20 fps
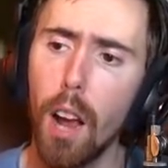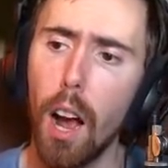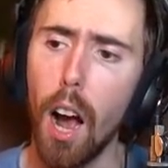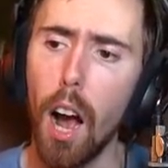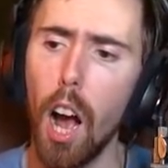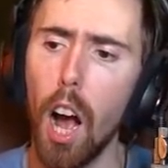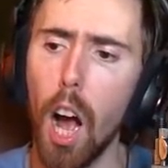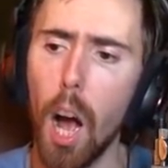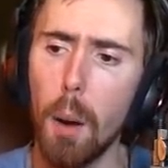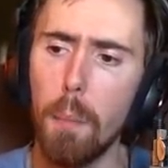
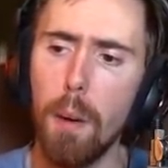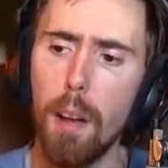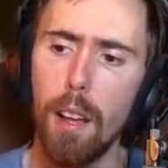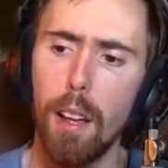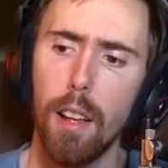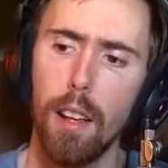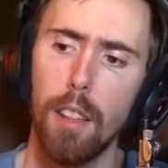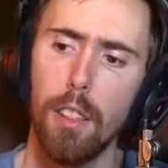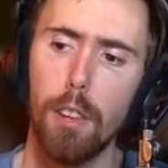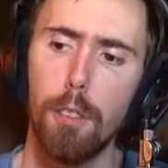
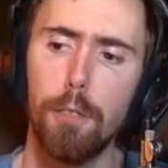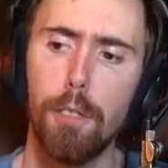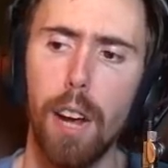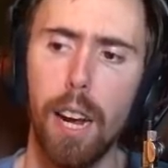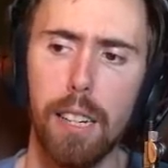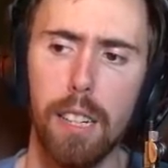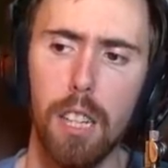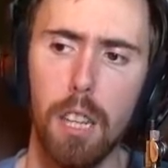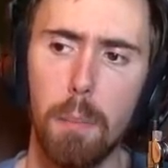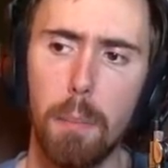The
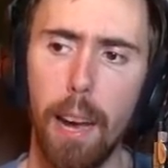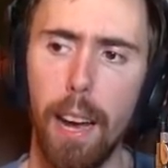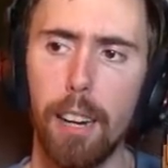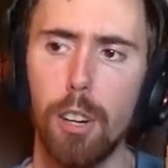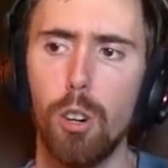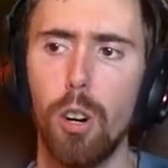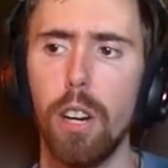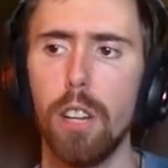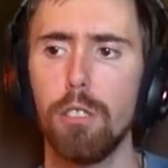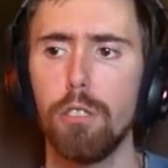fact of the
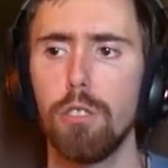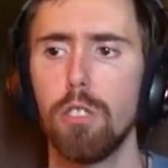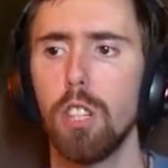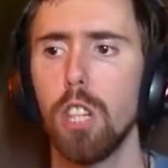matter is,